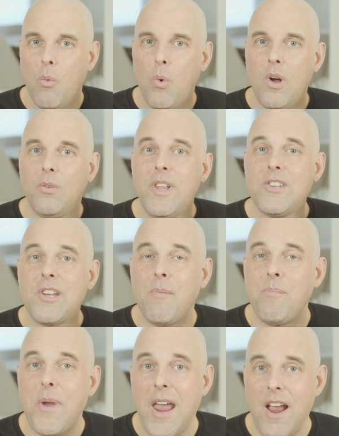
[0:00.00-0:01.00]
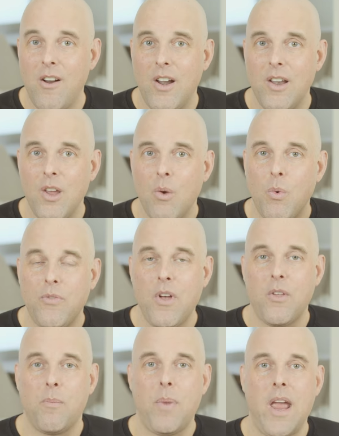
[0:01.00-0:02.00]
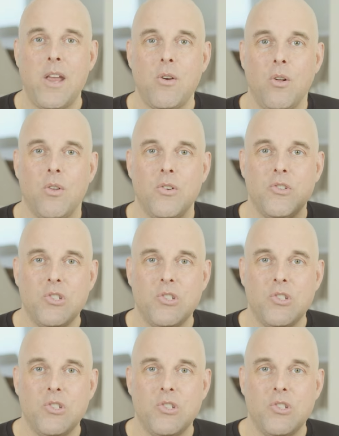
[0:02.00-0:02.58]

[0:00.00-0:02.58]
Well, let's compare it with other paint colors.